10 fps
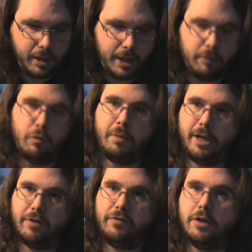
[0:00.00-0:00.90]
it will
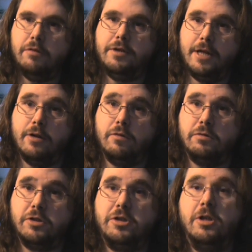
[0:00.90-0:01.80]
make a few
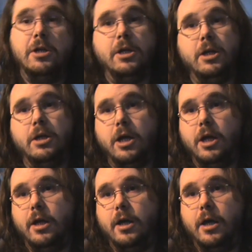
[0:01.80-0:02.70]
deals,
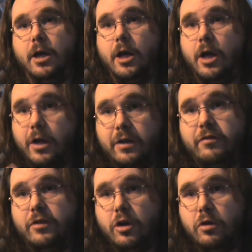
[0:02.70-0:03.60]
earn a
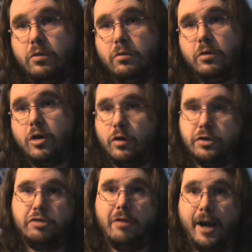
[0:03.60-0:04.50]
few
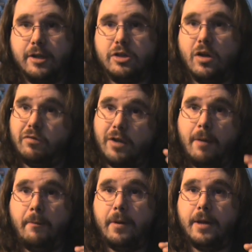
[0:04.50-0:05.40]
contracts of
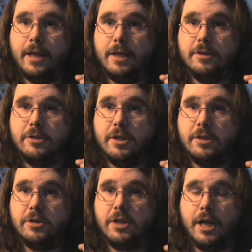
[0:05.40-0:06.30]
companies
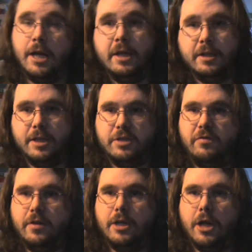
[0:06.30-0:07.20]
and say, this
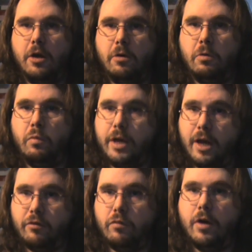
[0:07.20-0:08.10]
video, we
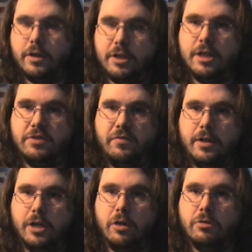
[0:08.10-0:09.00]
have a right to this
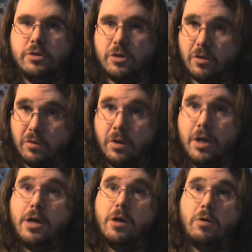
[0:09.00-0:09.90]
video, so
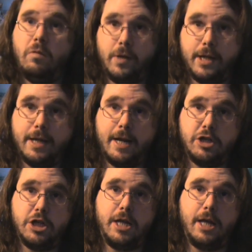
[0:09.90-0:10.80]
we can
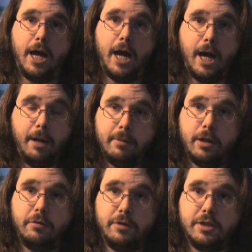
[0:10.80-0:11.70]
actually
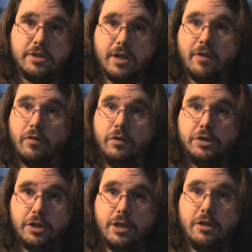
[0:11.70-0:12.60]
upload this stuff
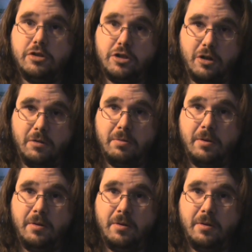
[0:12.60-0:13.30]
onto YouTube,